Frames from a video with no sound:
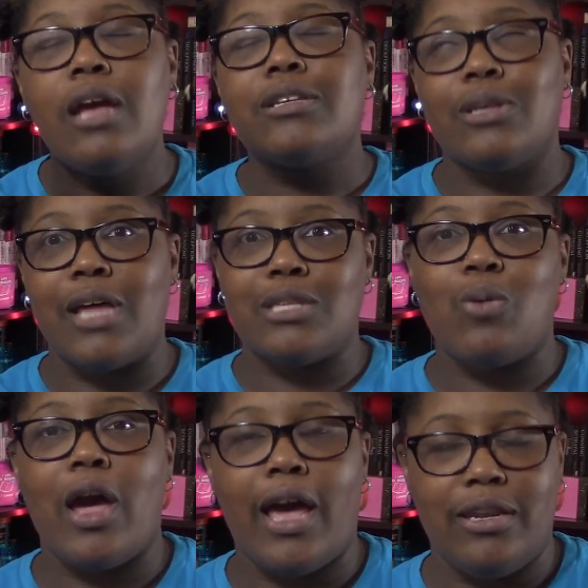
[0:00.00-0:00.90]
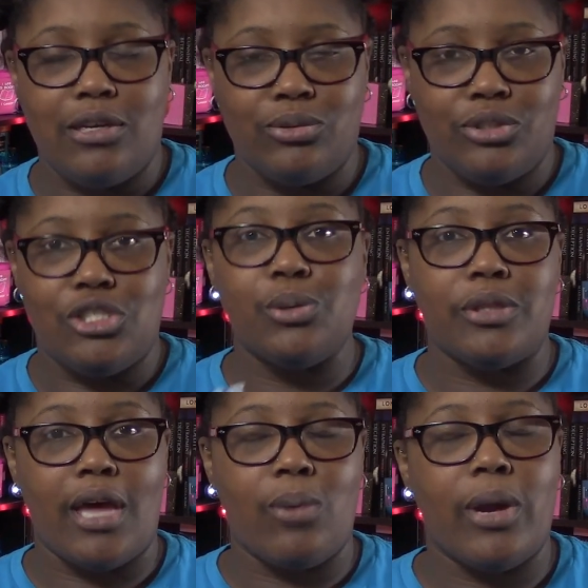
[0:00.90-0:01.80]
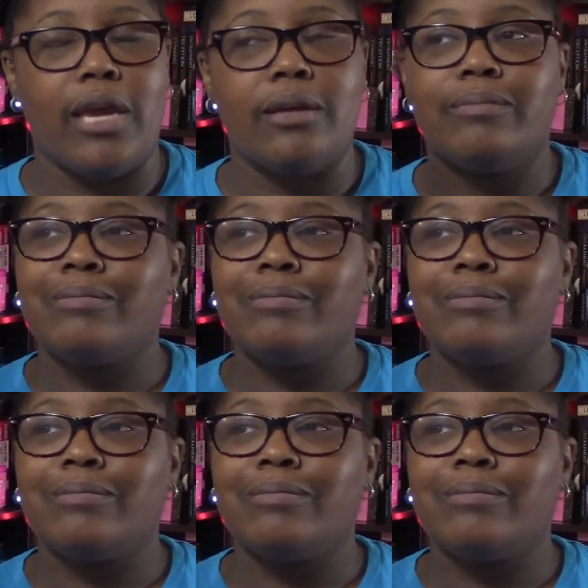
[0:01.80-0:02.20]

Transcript: So that's why I don't do it that way.